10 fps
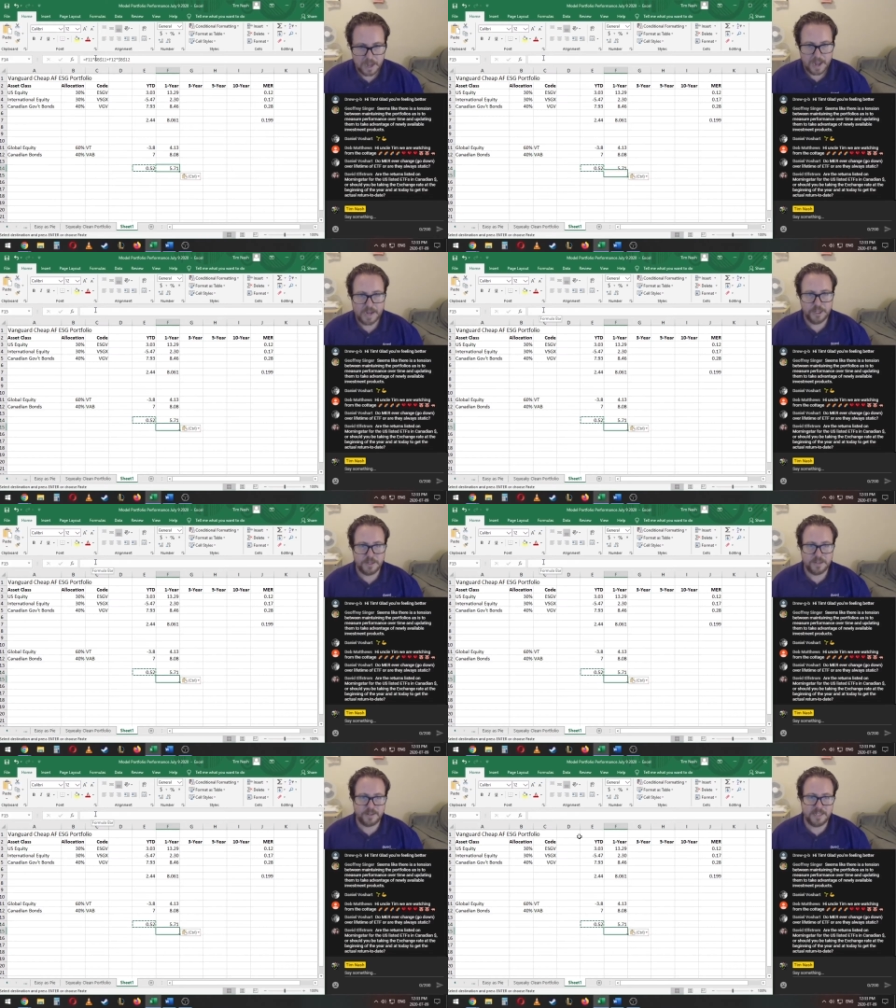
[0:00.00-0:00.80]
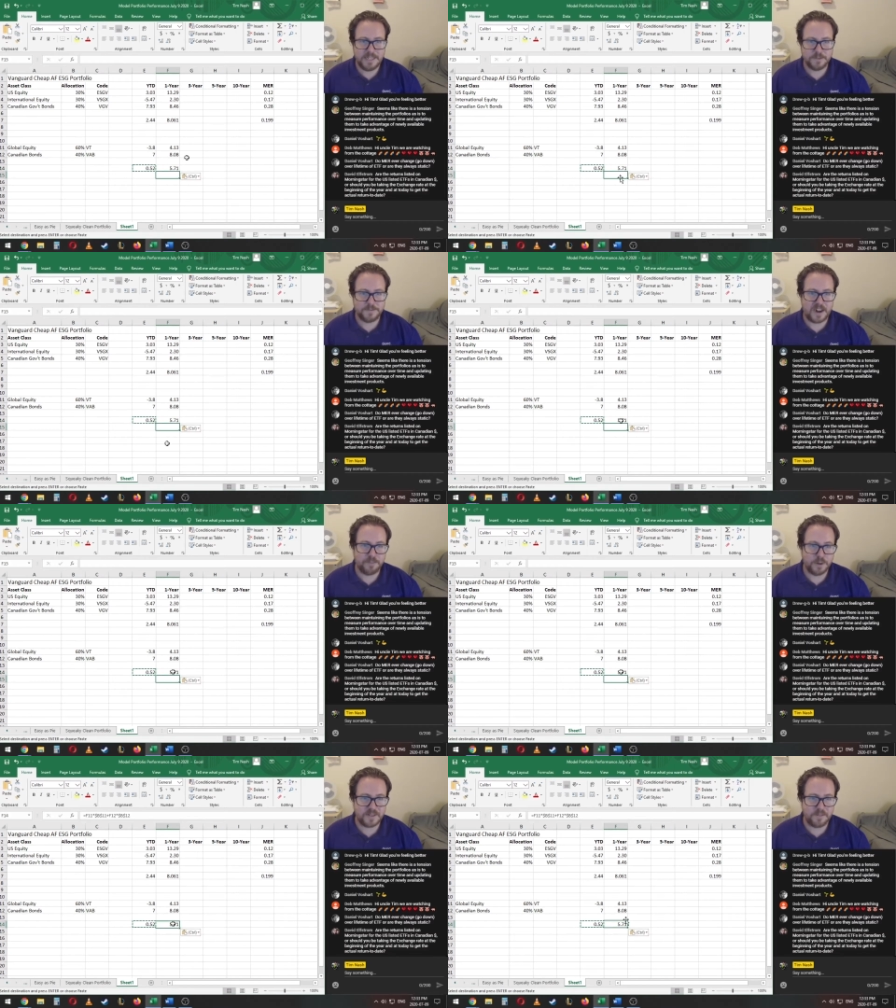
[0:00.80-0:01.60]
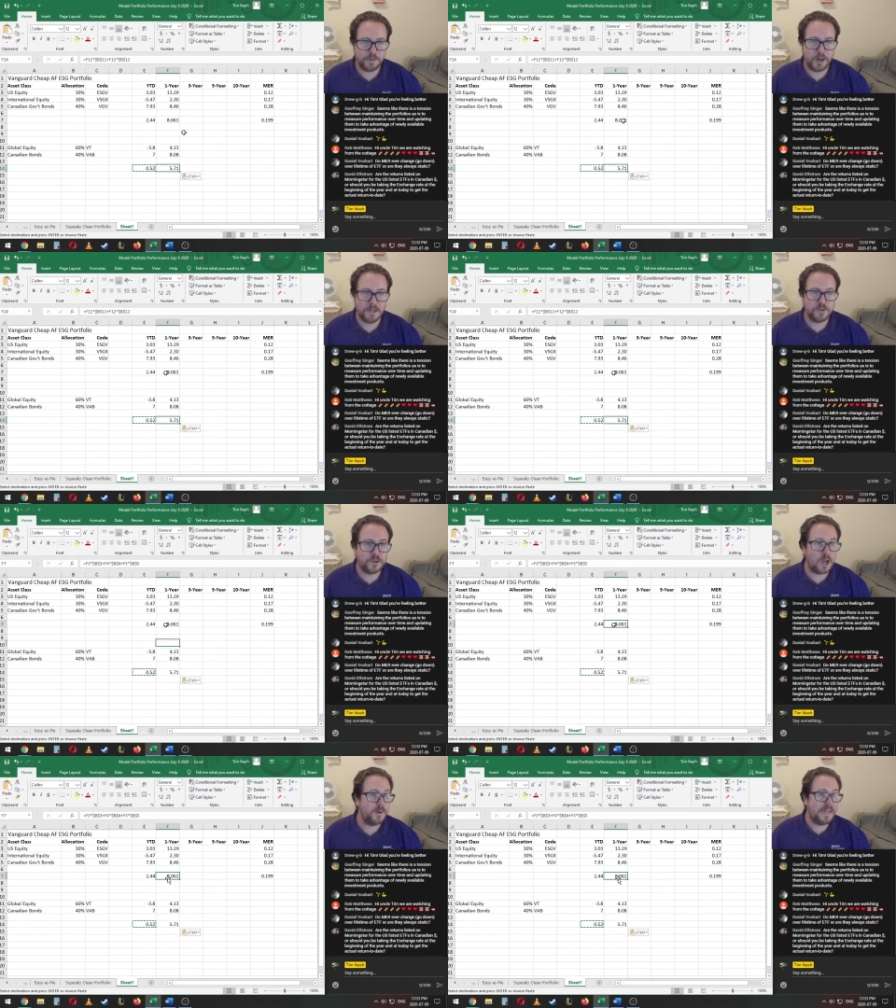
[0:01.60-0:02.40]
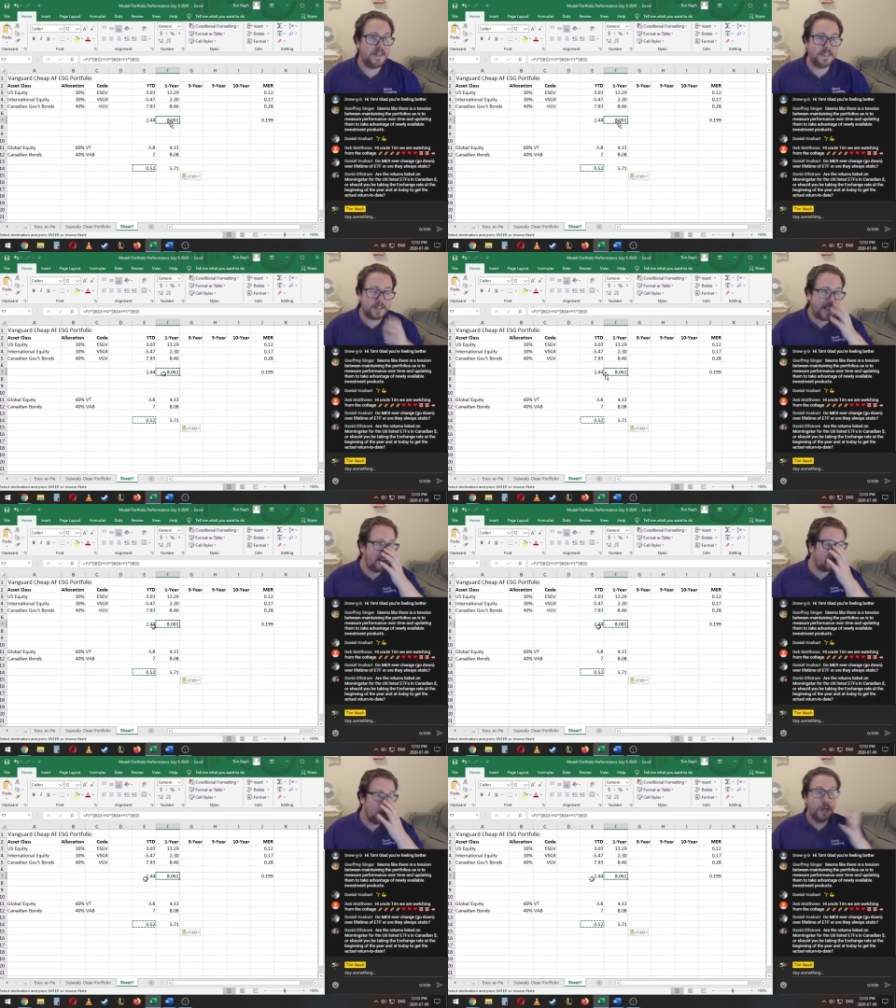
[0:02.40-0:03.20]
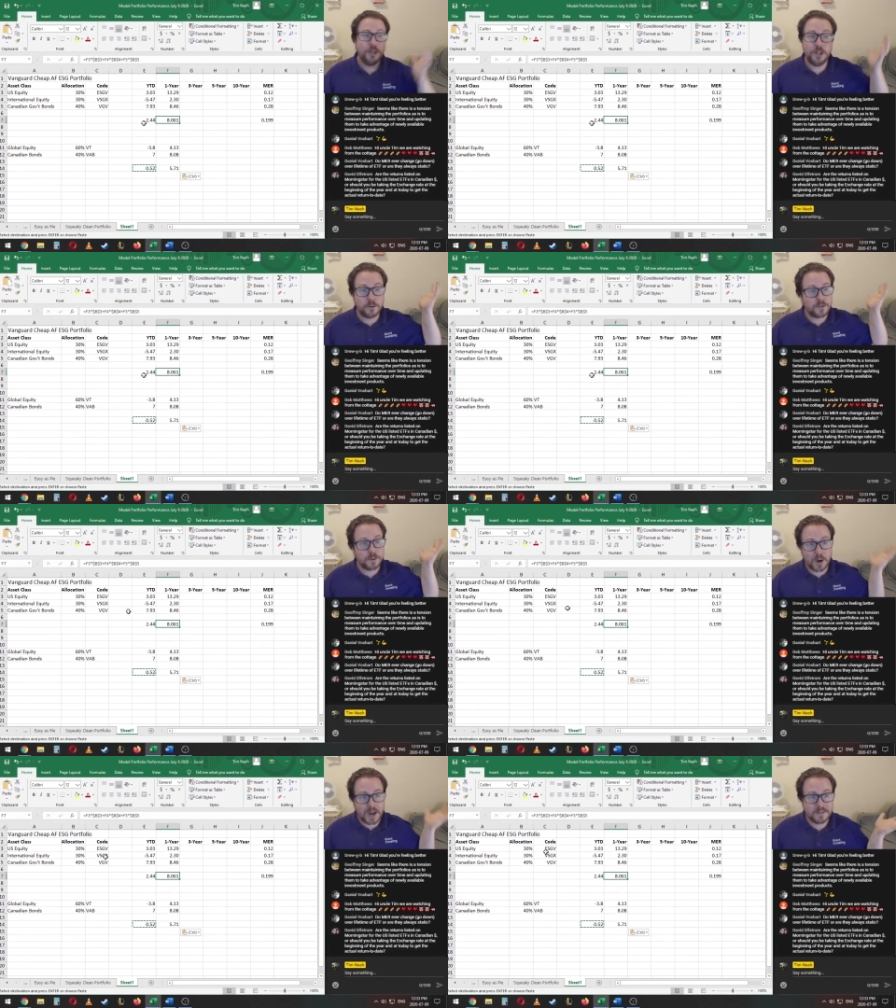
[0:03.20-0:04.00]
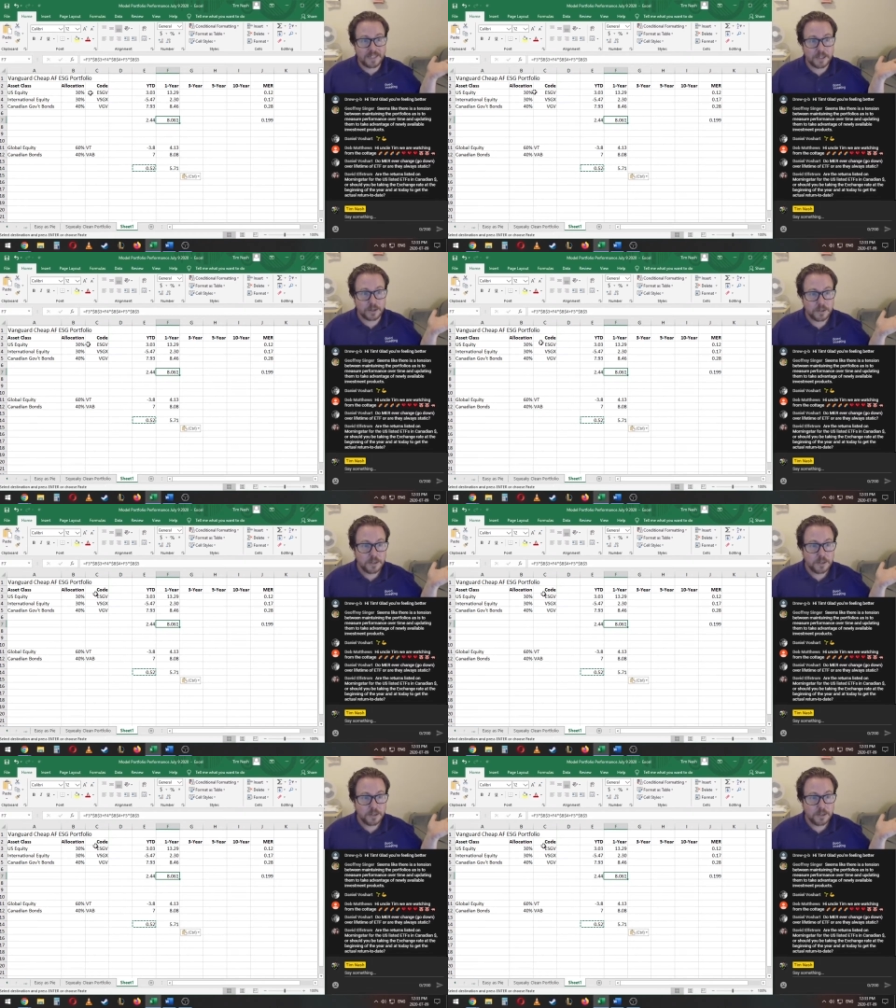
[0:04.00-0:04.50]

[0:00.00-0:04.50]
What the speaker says: And you can see here 5.71. So in this case, no surprise here.